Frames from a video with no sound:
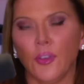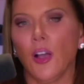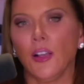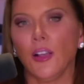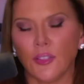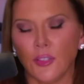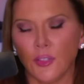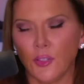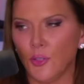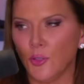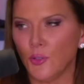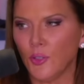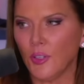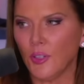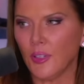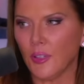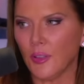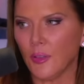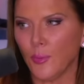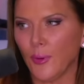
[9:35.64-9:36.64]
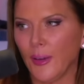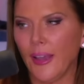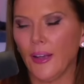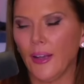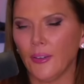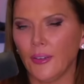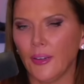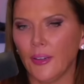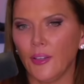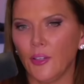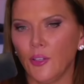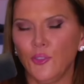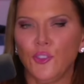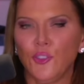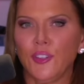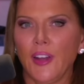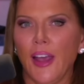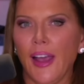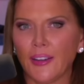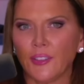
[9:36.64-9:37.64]
Constitution and the reality that you
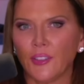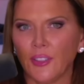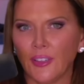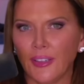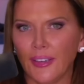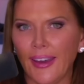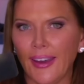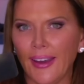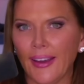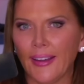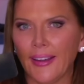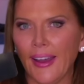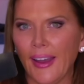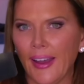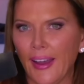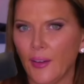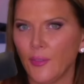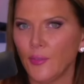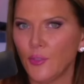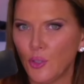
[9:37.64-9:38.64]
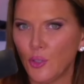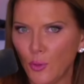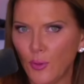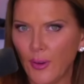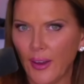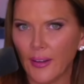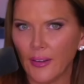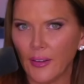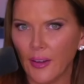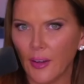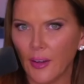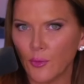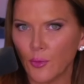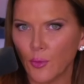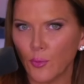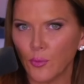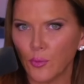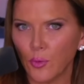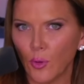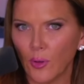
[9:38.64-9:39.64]
just actually can't have two candidates
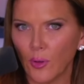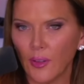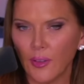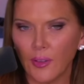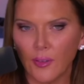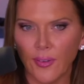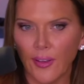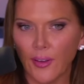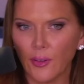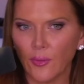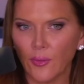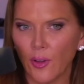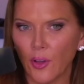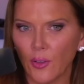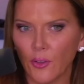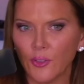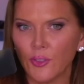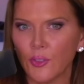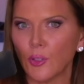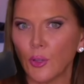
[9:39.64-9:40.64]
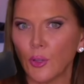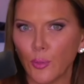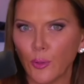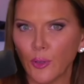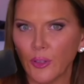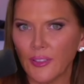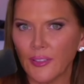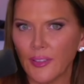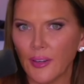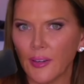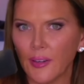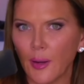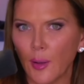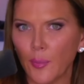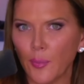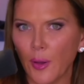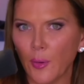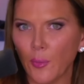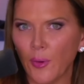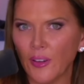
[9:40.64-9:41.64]
from Florida. The founding fathers deliberately set it
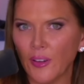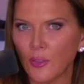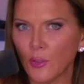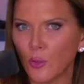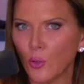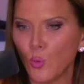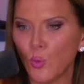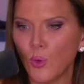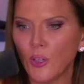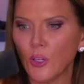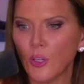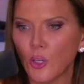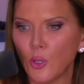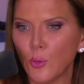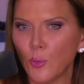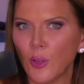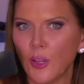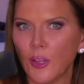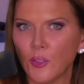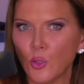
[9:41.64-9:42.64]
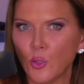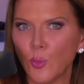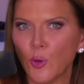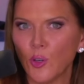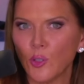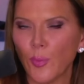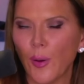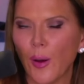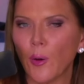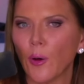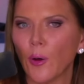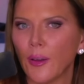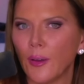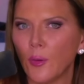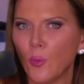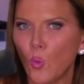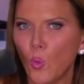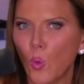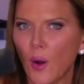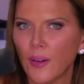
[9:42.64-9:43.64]
up that way so you wouldn't accumulate too much power
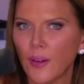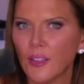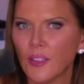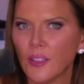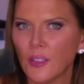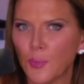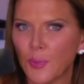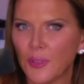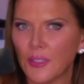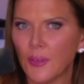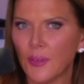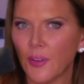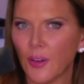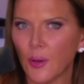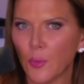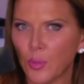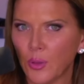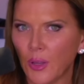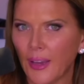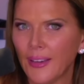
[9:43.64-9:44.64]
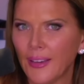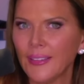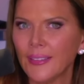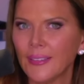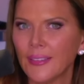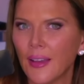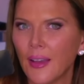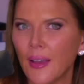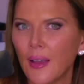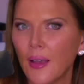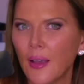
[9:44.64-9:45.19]
in one specific place.